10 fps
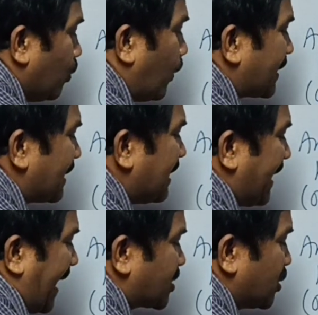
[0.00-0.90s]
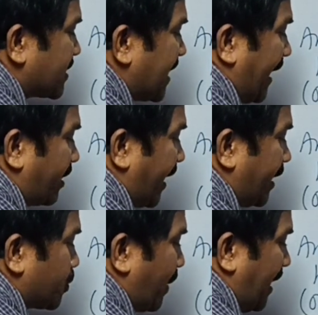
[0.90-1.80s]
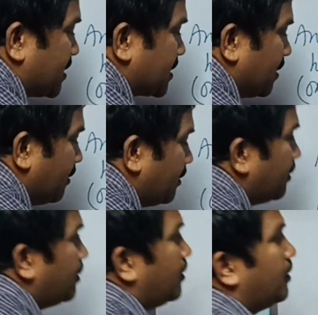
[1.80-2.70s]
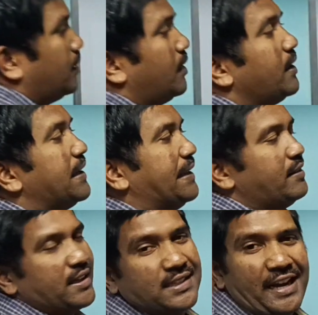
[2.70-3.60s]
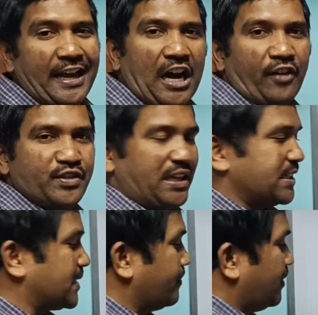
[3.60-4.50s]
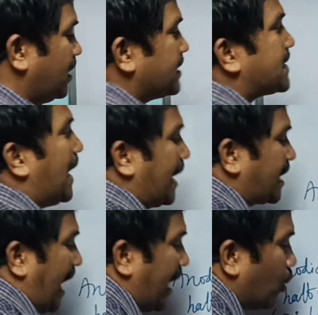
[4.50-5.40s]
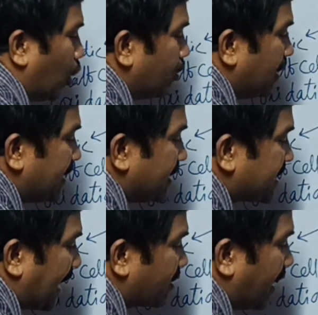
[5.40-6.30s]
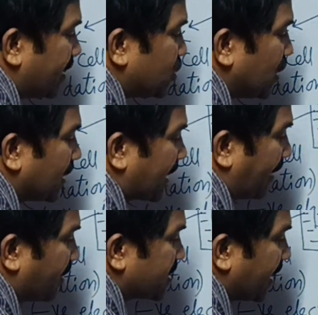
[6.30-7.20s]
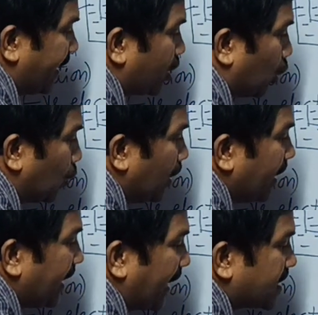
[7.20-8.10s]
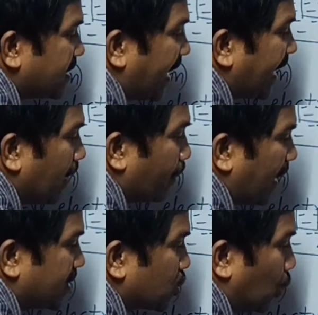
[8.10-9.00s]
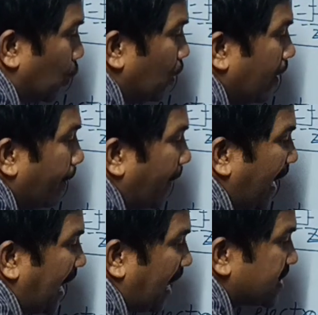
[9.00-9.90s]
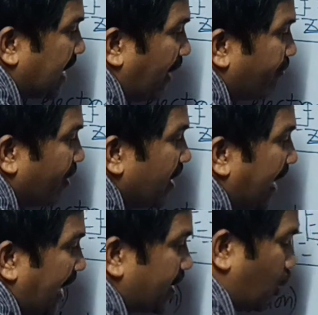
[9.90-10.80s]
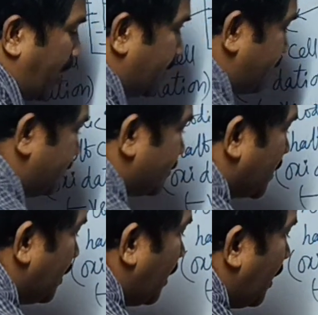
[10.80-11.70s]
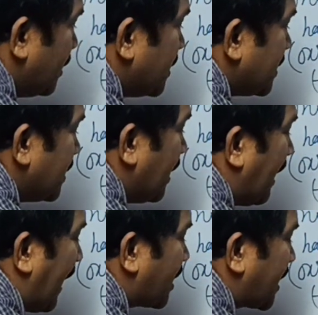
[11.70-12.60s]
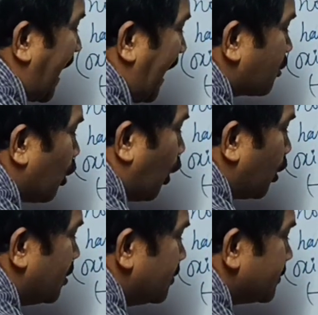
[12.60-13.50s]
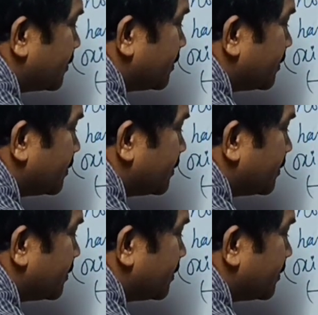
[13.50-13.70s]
What are the reactions here takes place in these here half cells? So at anode, sir, that zinc converts into here Zn plus 2 by loss of electron. At cathode,